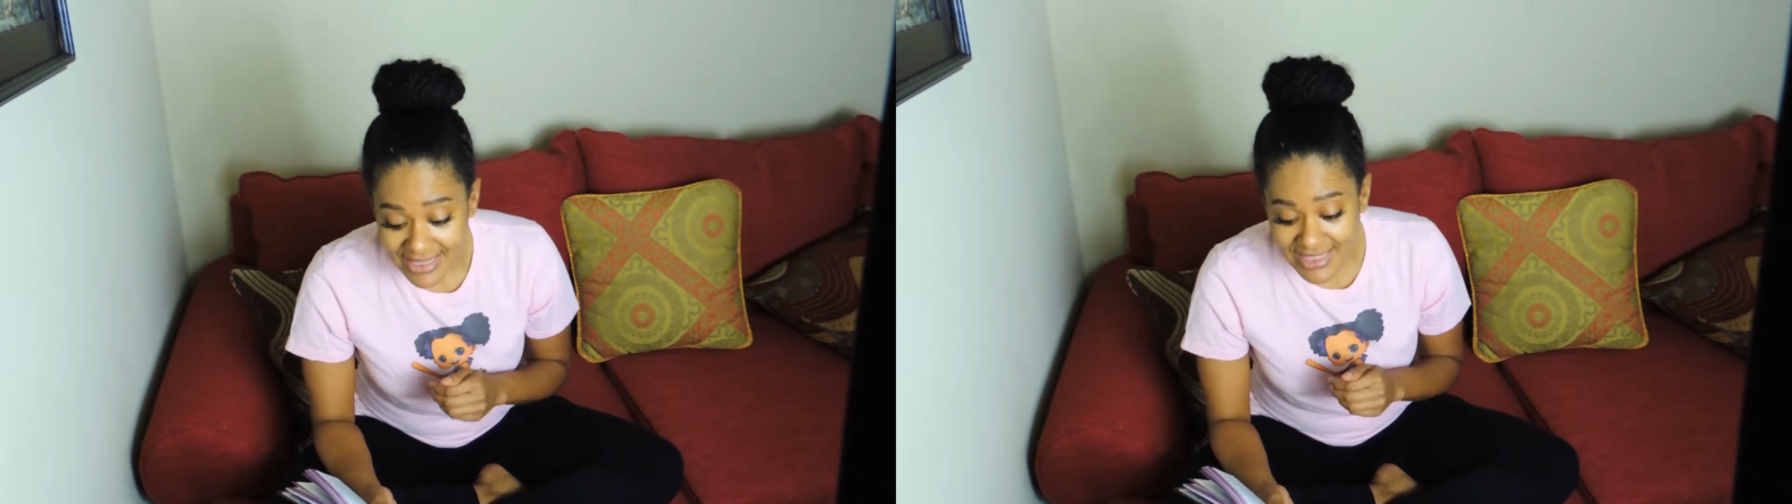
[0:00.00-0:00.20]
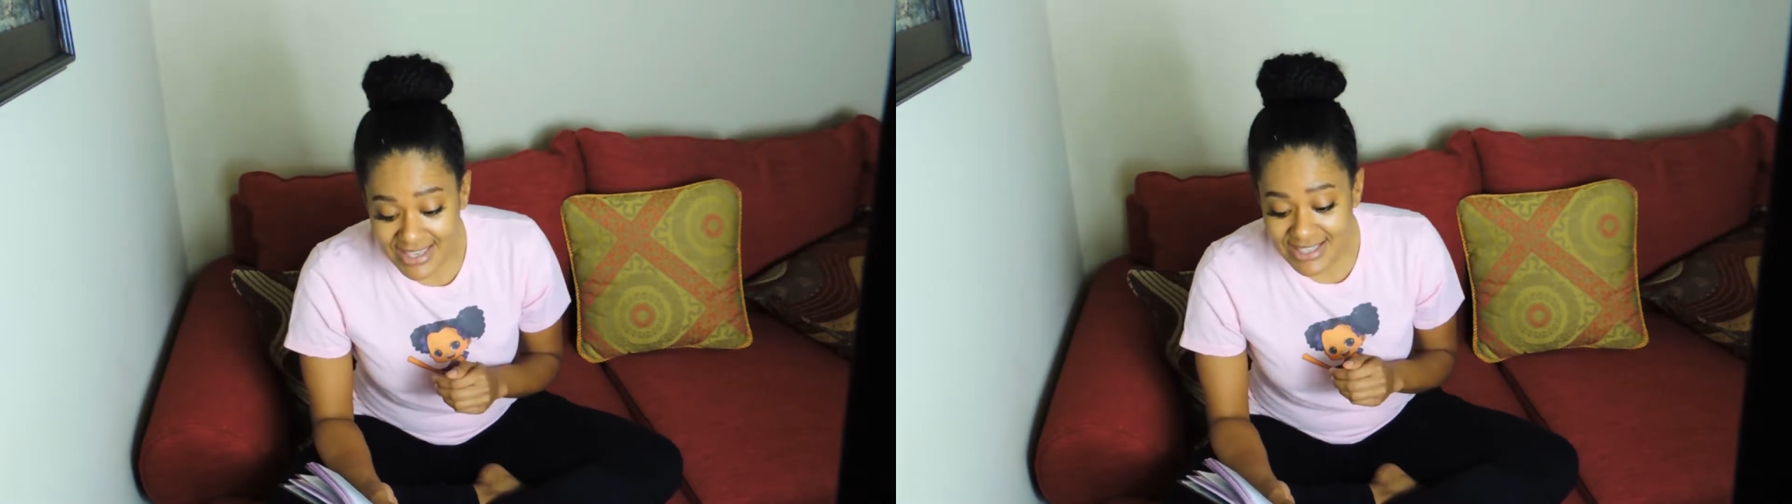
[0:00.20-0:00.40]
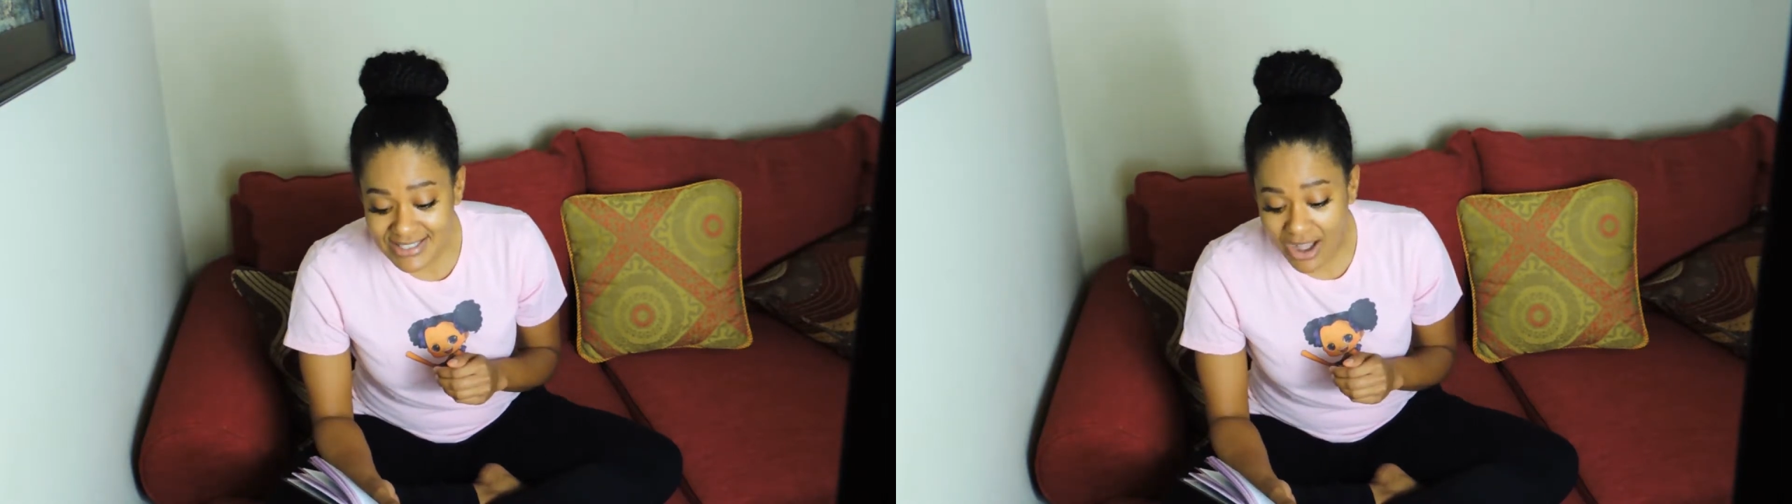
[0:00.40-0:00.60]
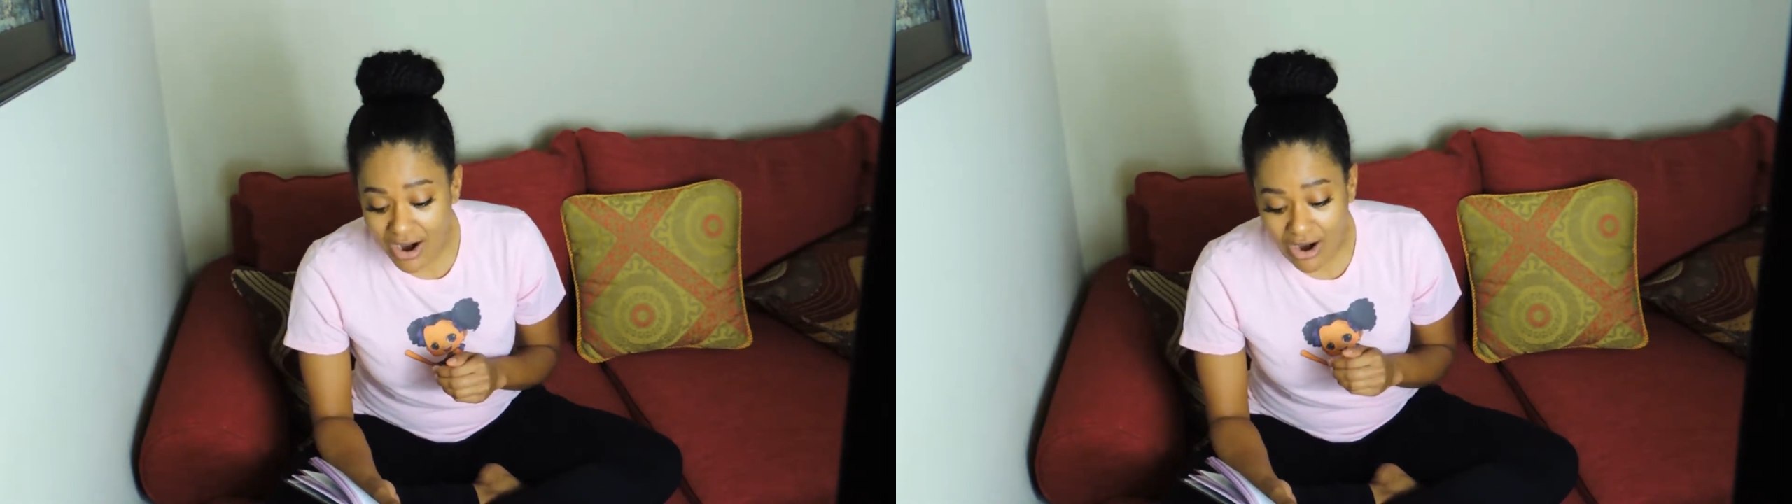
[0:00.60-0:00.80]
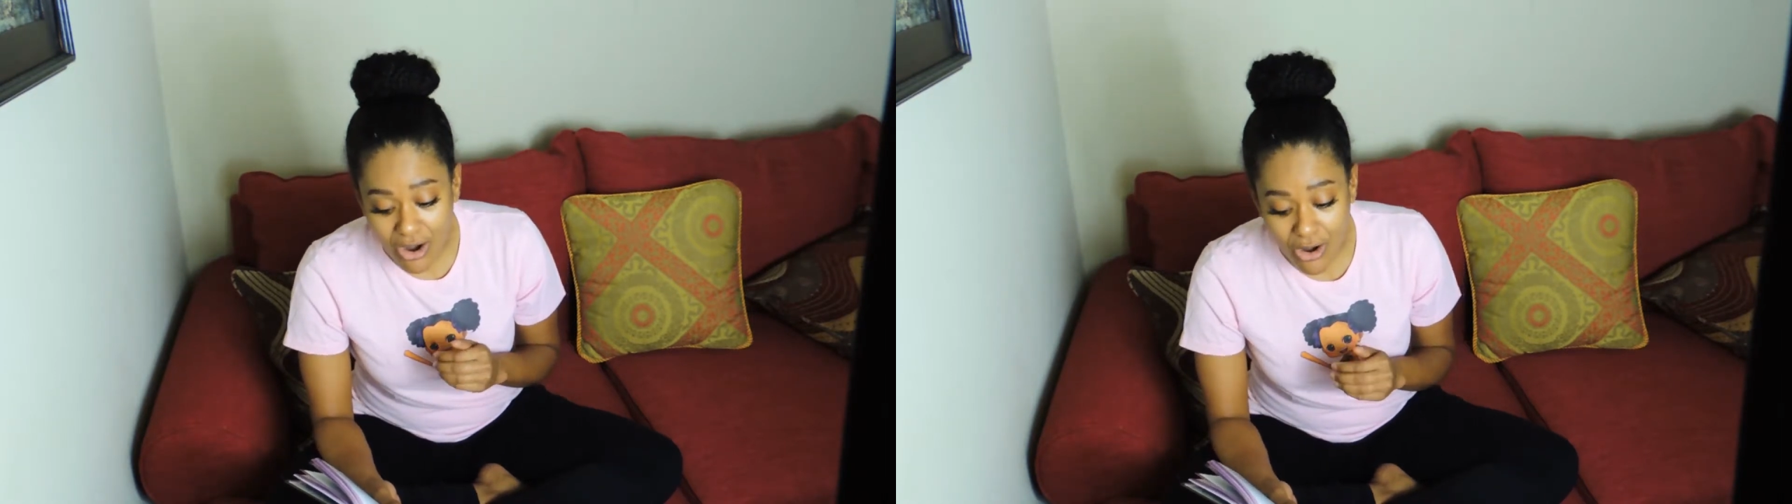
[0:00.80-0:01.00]
These
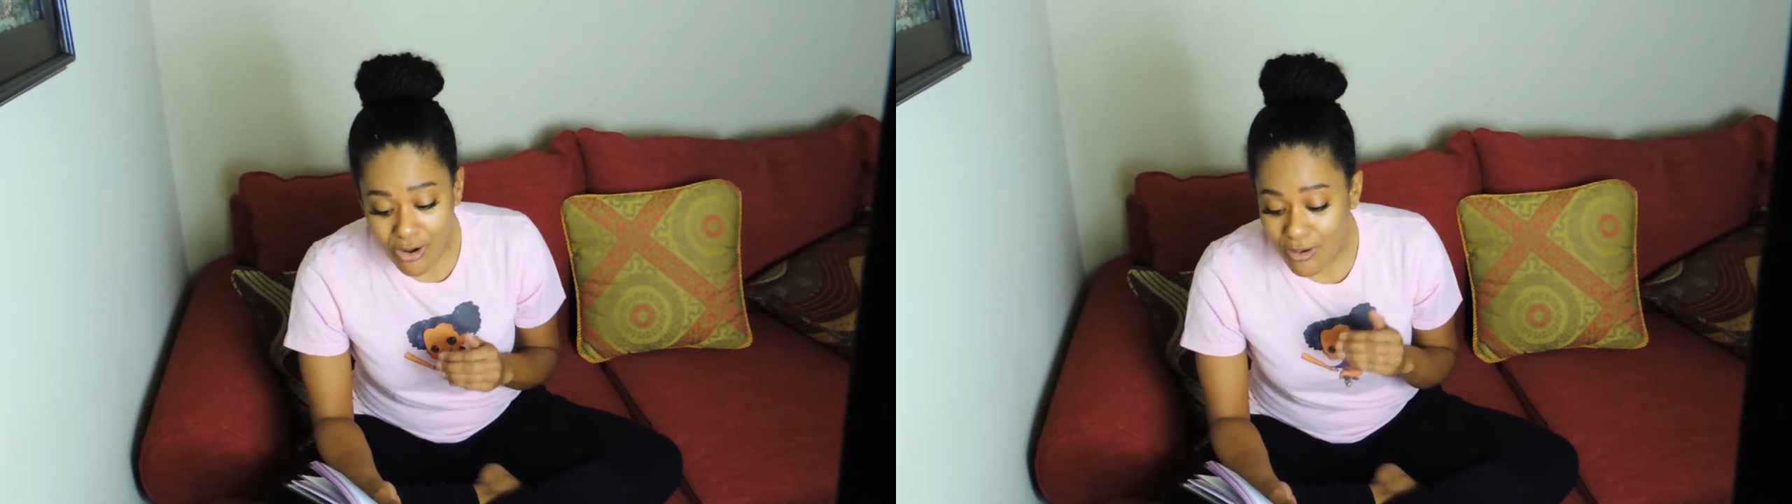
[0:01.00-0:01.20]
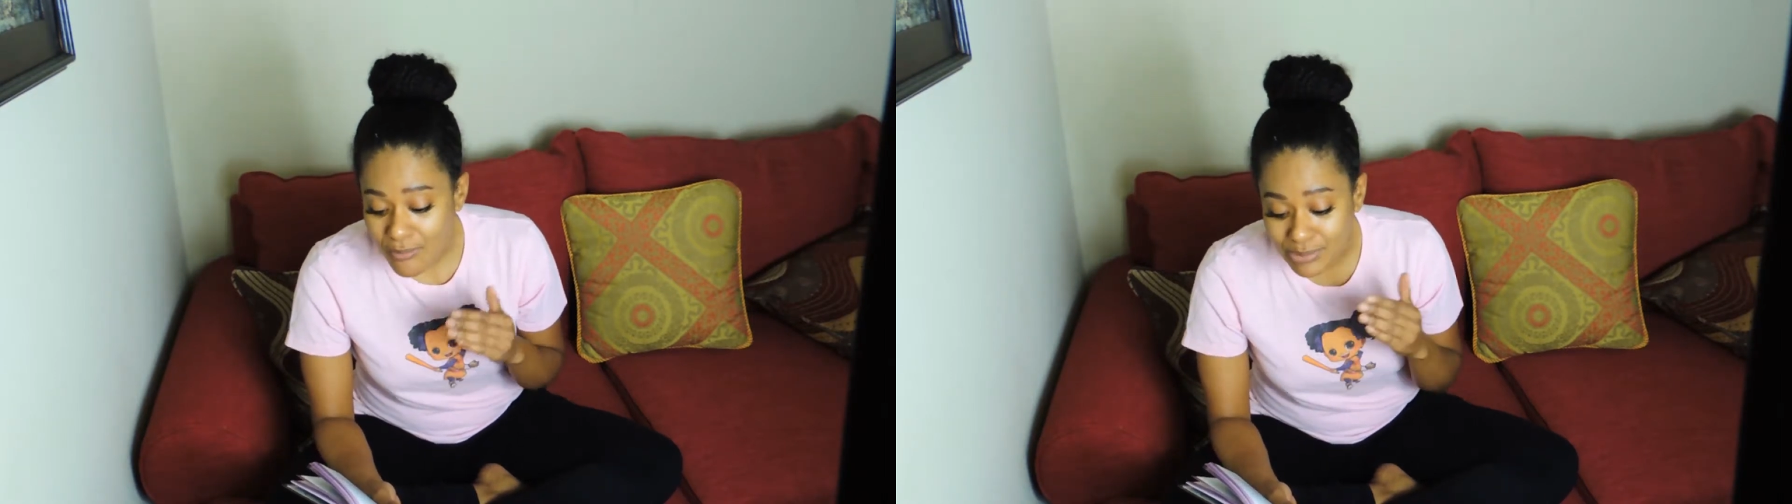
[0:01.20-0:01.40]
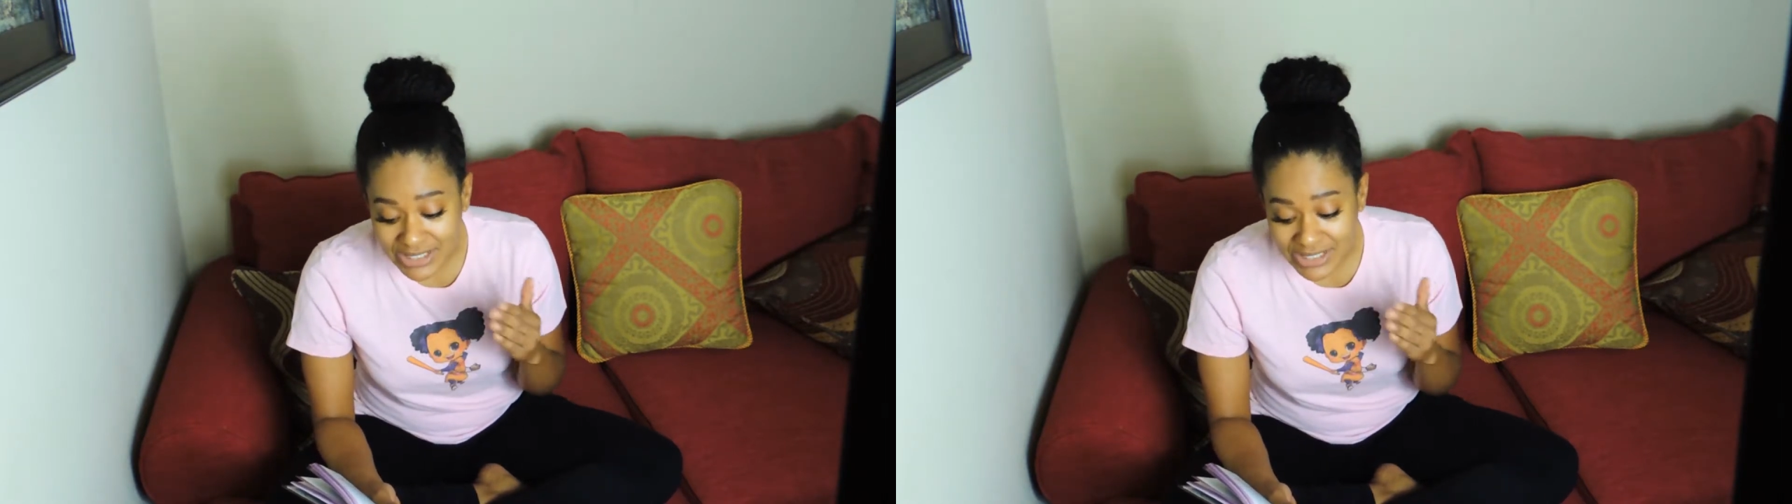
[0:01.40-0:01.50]
are all